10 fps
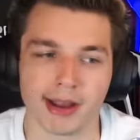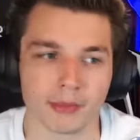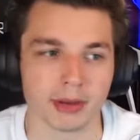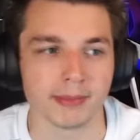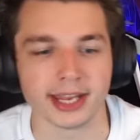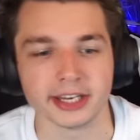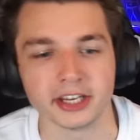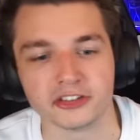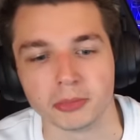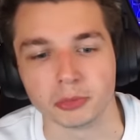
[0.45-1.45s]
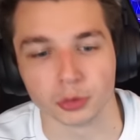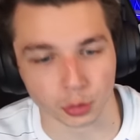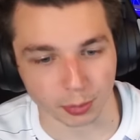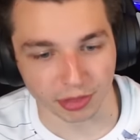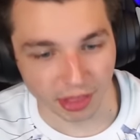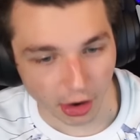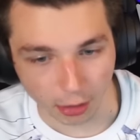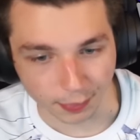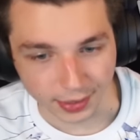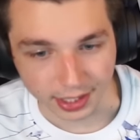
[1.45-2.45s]
we may need some group
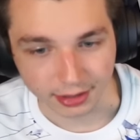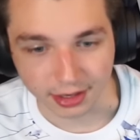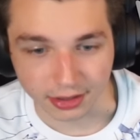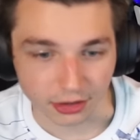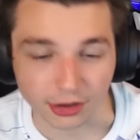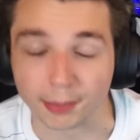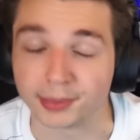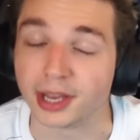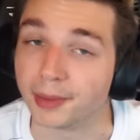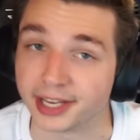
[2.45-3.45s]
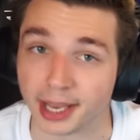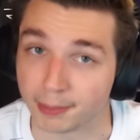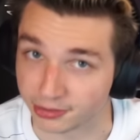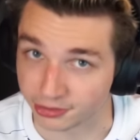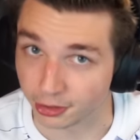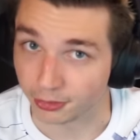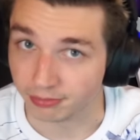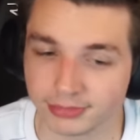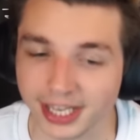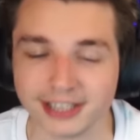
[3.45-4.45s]
therapy in this upcoming episode.
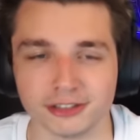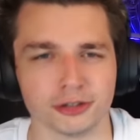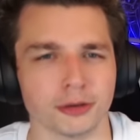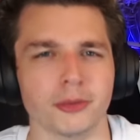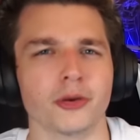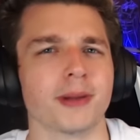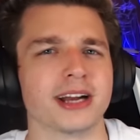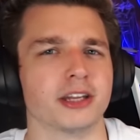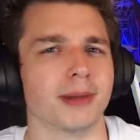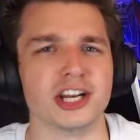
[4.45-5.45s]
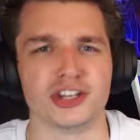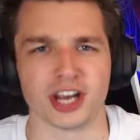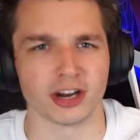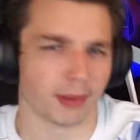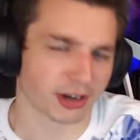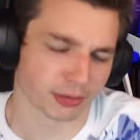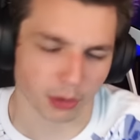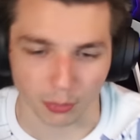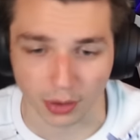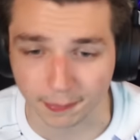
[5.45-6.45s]
Ladies and gentlemen, welcome back to my channel. I'm watching
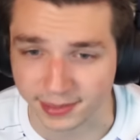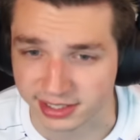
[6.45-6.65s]
more One Piece